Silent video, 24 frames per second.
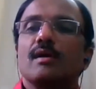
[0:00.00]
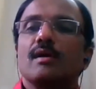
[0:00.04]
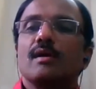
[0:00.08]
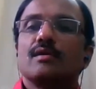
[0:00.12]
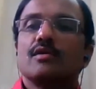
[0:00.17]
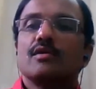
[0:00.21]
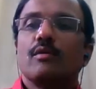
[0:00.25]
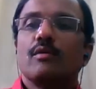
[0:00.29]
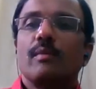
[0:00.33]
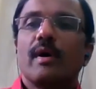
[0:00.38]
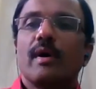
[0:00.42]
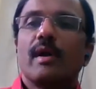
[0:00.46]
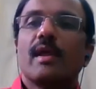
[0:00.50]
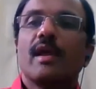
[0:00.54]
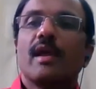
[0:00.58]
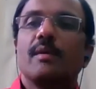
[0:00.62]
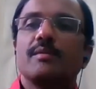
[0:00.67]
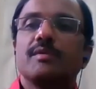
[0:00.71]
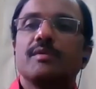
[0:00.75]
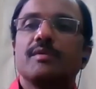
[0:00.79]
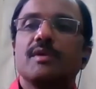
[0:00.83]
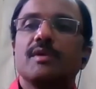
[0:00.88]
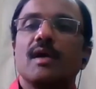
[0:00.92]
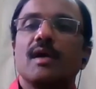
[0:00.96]
So
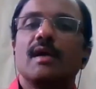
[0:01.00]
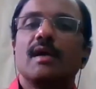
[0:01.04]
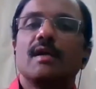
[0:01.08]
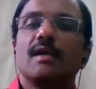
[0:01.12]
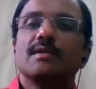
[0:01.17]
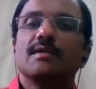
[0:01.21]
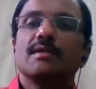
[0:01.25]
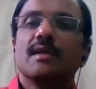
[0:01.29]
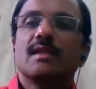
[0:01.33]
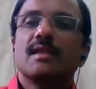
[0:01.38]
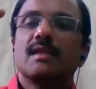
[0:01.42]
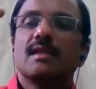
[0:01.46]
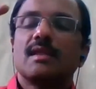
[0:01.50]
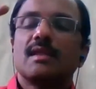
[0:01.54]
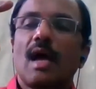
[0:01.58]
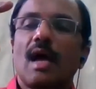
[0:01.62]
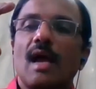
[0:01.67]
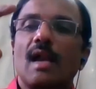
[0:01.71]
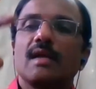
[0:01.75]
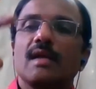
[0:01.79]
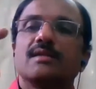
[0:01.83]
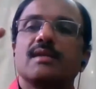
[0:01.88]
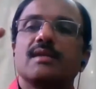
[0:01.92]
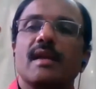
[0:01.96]
Markamsha, it is a
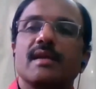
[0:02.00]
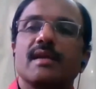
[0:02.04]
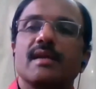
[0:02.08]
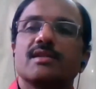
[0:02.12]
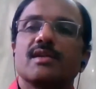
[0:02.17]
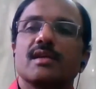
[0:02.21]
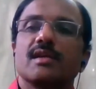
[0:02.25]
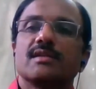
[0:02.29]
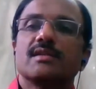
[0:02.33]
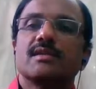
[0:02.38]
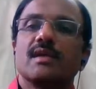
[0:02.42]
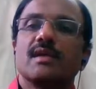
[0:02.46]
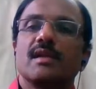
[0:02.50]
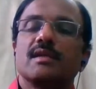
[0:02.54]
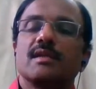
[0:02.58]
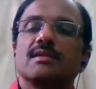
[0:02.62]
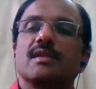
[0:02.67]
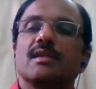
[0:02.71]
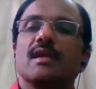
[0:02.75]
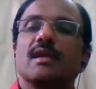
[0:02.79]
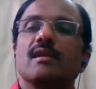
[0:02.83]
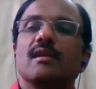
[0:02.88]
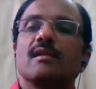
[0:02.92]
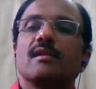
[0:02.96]
thallus-like structure is
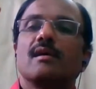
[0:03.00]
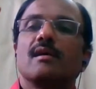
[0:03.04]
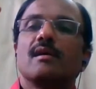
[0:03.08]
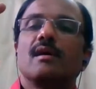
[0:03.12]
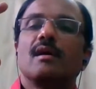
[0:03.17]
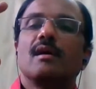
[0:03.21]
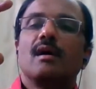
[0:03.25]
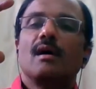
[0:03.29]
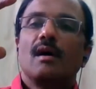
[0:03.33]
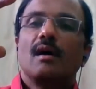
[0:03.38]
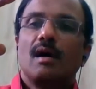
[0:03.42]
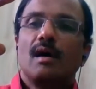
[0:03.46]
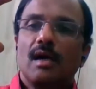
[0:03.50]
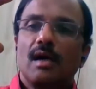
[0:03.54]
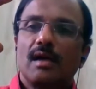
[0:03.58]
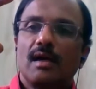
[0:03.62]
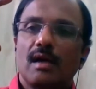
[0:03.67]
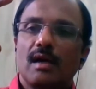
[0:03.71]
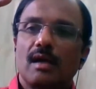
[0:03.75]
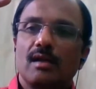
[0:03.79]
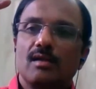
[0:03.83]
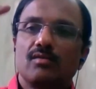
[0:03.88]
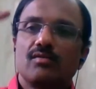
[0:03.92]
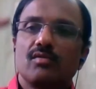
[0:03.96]
there, and
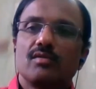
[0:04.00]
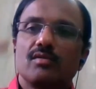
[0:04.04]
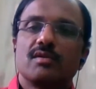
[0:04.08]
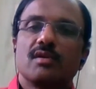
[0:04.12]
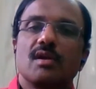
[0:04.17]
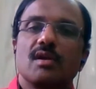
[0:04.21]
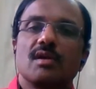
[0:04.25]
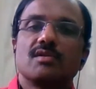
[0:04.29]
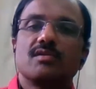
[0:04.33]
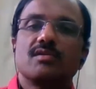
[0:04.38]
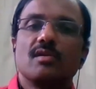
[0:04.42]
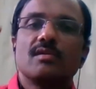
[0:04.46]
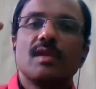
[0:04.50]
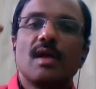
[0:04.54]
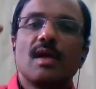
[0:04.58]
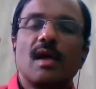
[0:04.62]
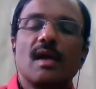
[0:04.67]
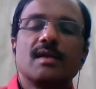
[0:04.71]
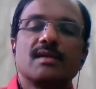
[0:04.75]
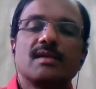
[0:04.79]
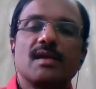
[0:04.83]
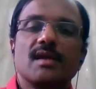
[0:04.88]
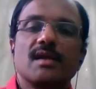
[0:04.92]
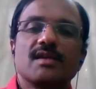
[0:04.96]
Anthoceras also
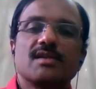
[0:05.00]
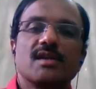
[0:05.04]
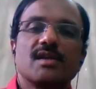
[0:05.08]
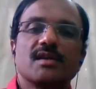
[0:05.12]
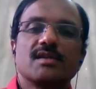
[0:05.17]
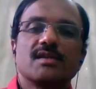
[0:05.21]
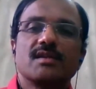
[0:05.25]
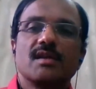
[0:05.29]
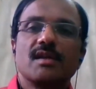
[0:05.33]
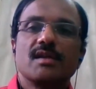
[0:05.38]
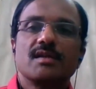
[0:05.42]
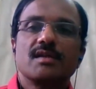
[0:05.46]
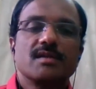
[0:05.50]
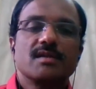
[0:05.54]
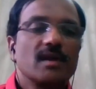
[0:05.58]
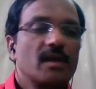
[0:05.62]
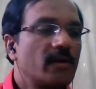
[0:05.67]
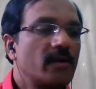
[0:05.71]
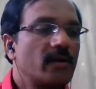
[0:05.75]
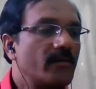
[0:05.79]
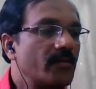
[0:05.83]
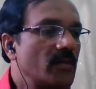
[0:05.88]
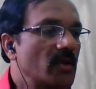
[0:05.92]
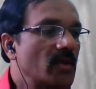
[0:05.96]
thallus-like structure is
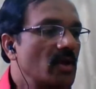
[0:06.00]
there.